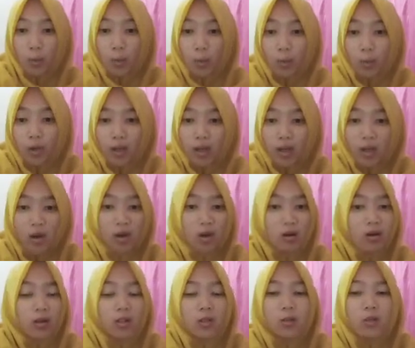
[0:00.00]
We
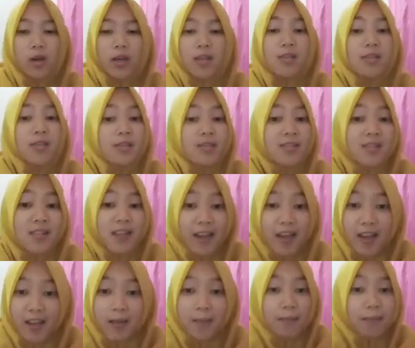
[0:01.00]
always
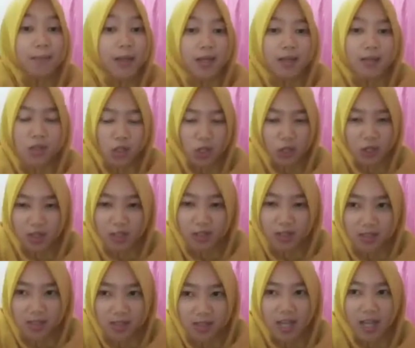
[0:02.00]
take pictures